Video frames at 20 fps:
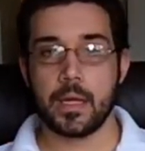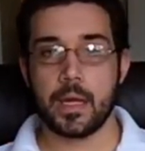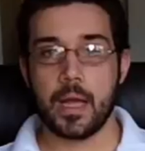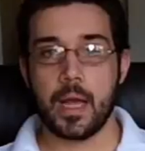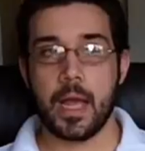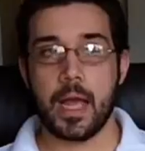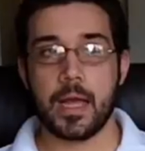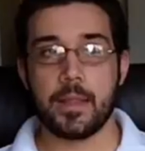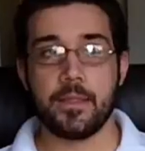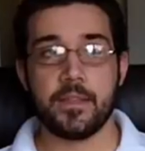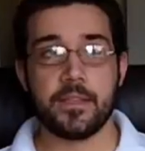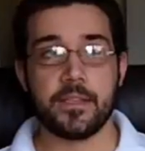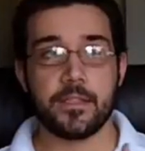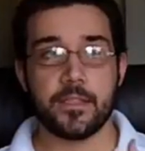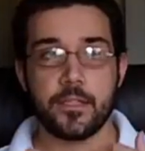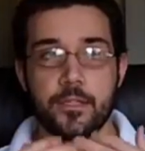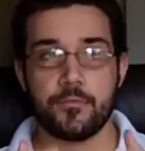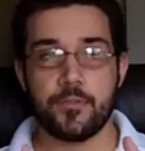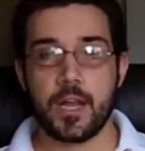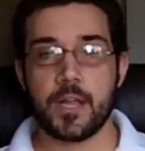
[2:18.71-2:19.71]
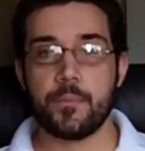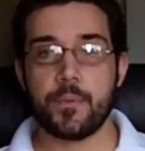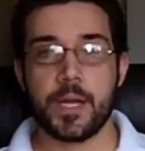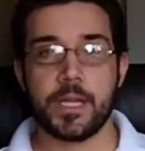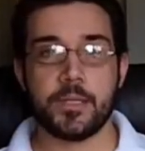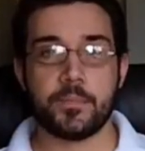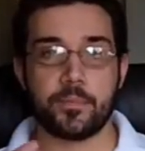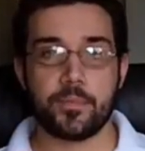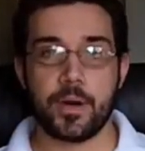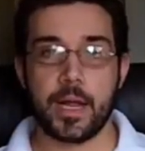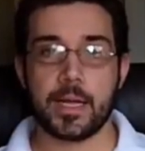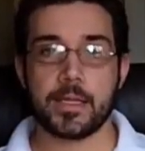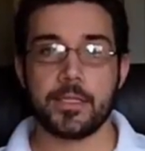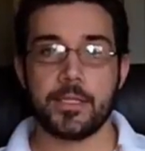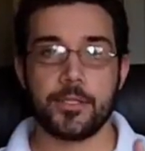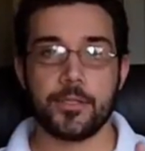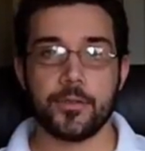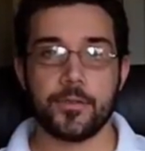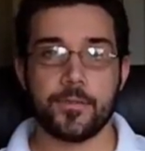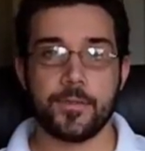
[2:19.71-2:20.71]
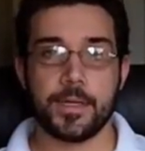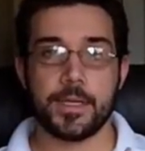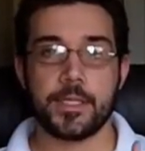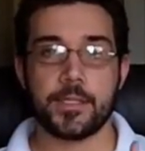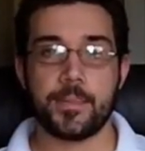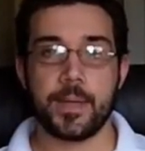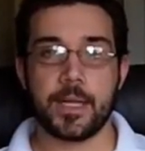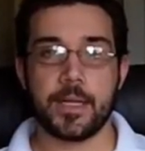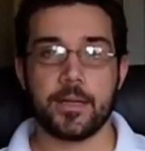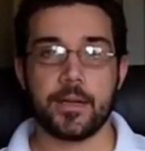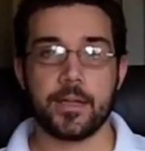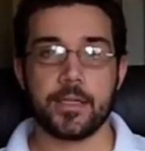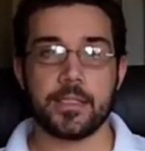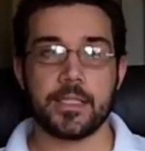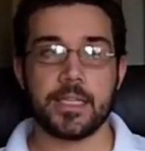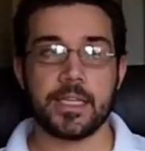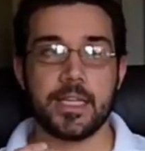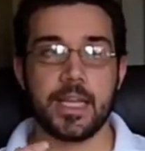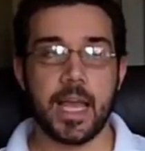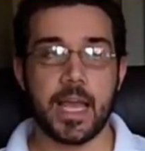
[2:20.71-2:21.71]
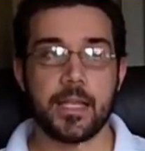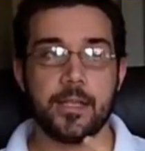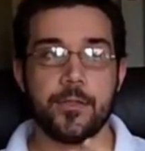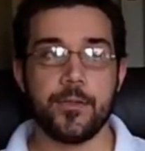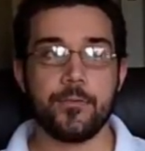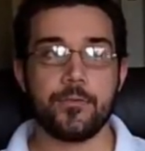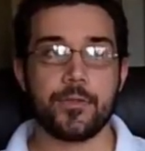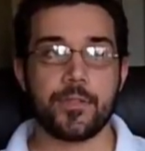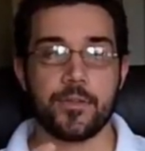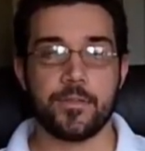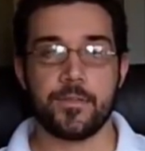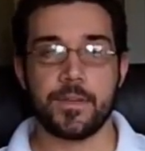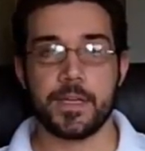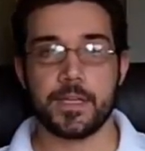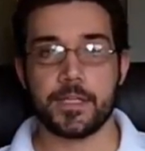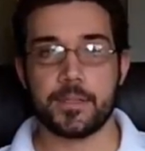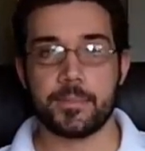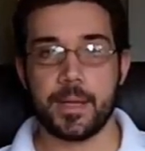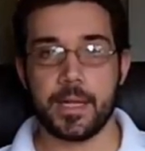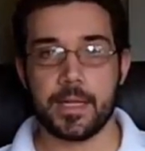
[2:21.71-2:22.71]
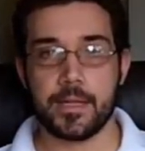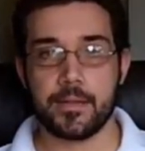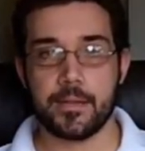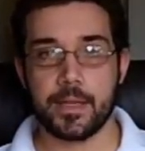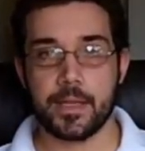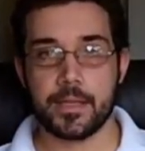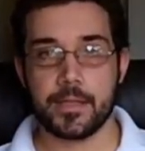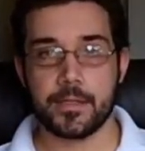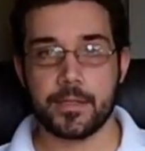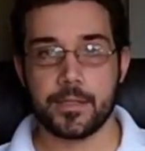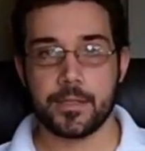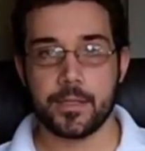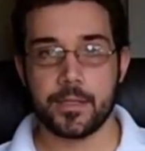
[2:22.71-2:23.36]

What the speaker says: And this is a great way to practice your fingerspelling, guys, to get used to fingerspelling things.